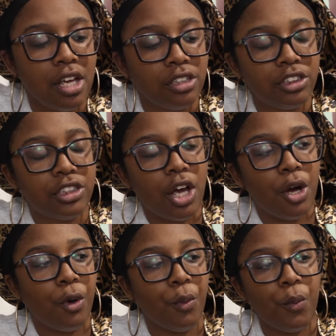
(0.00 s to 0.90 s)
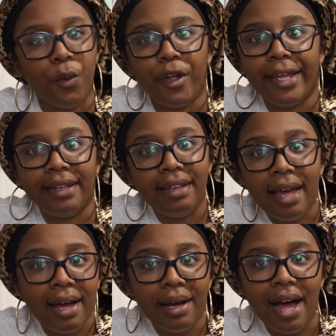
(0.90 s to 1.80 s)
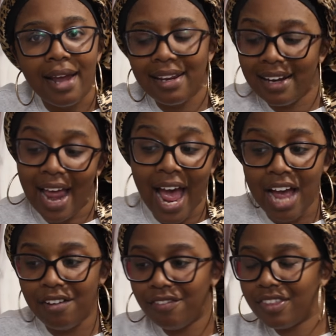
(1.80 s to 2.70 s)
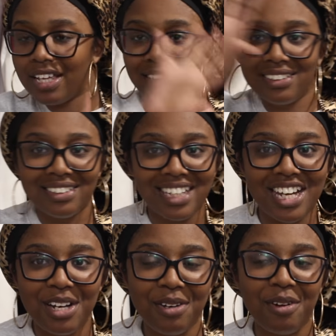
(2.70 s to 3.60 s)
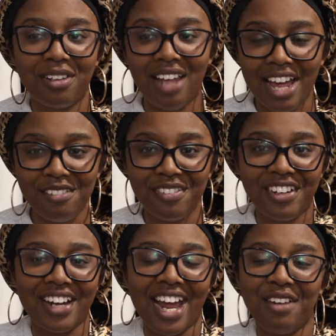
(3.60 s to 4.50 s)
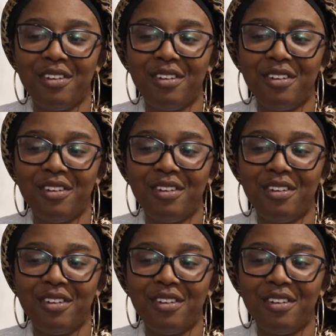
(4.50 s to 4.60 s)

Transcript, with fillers: So yeah, I didn't have this in life, okay?